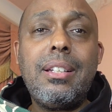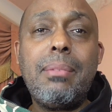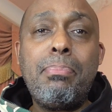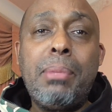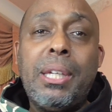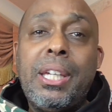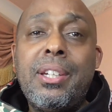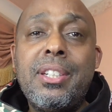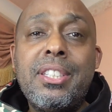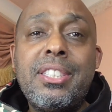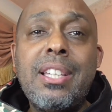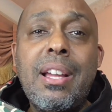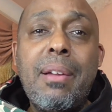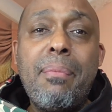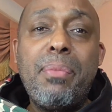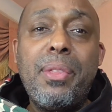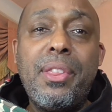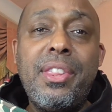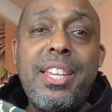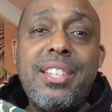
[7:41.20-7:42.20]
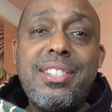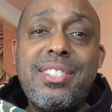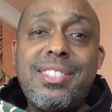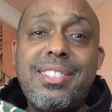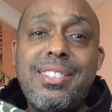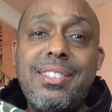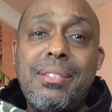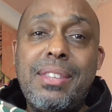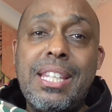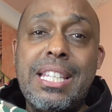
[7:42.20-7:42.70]
Because
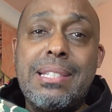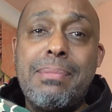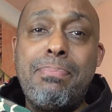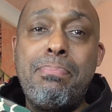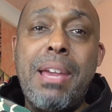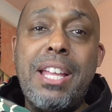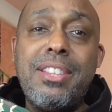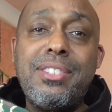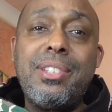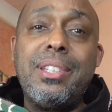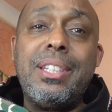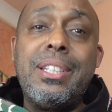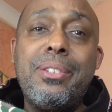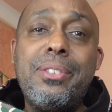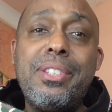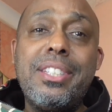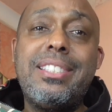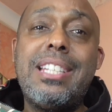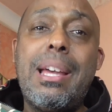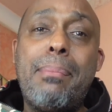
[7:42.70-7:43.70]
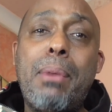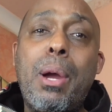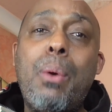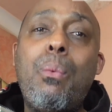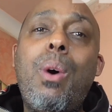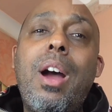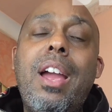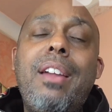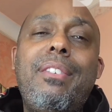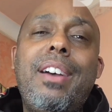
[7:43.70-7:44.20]
this mental illness that my
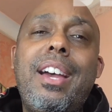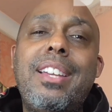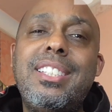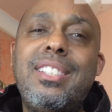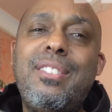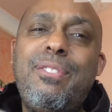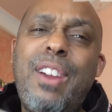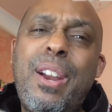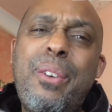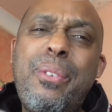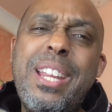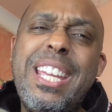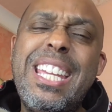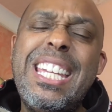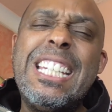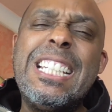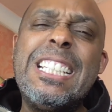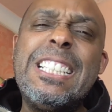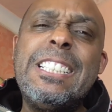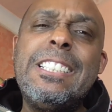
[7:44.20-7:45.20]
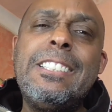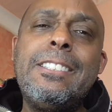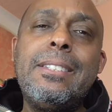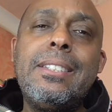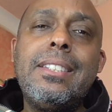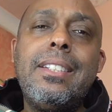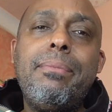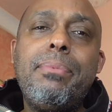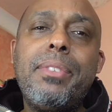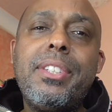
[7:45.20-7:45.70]
wife has is very
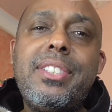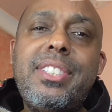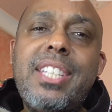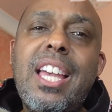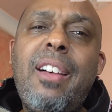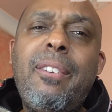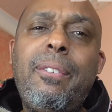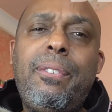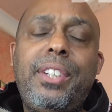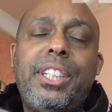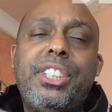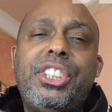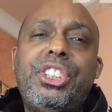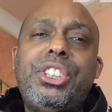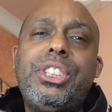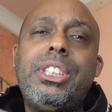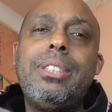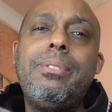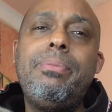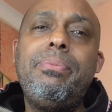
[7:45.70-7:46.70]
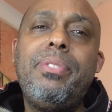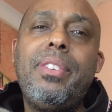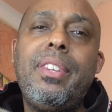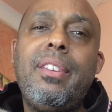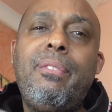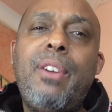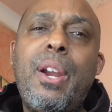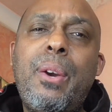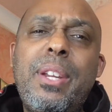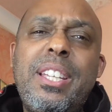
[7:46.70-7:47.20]
selfish,
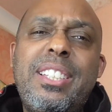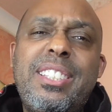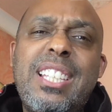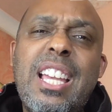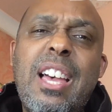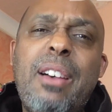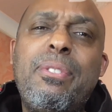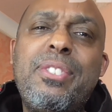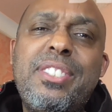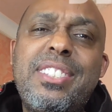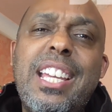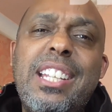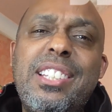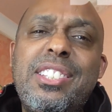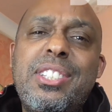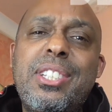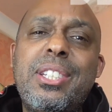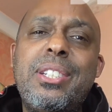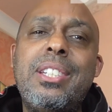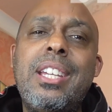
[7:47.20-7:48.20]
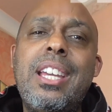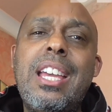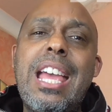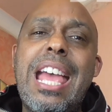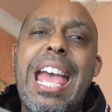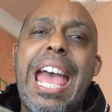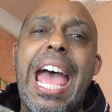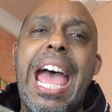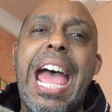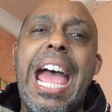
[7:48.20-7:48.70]
very self-centered.
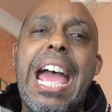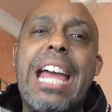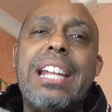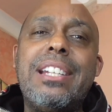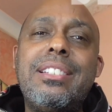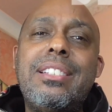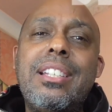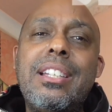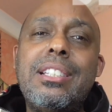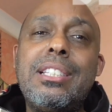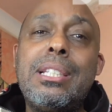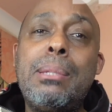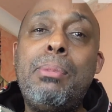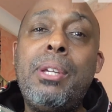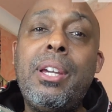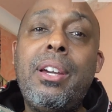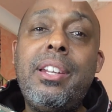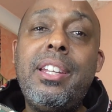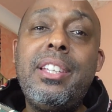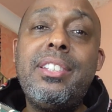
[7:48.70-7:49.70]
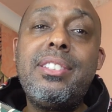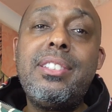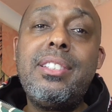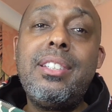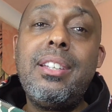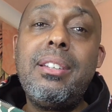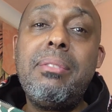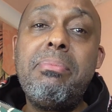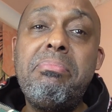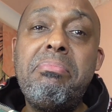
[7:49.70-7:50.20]
And to be
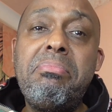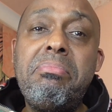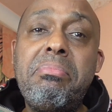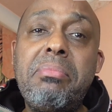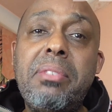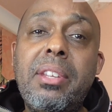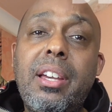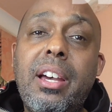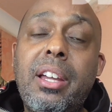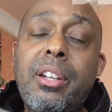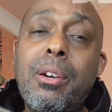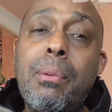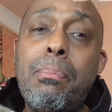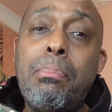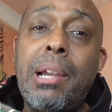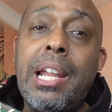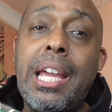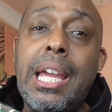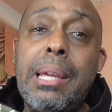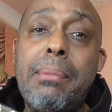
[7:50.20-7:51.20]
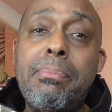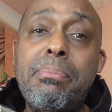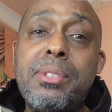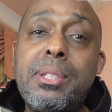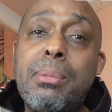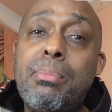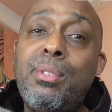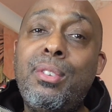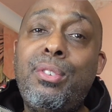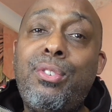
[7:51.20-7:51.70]
honest, I don't blame
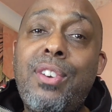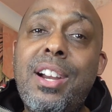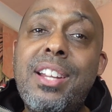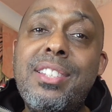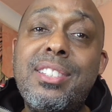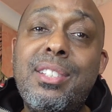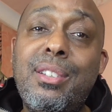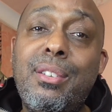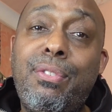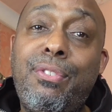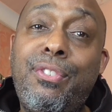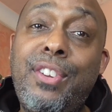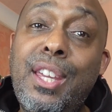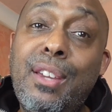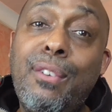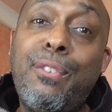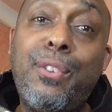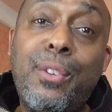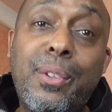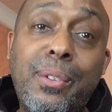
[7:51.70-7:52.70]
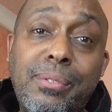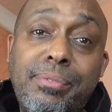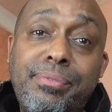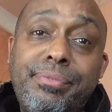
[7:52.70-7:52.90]
some of her friends that are fearful,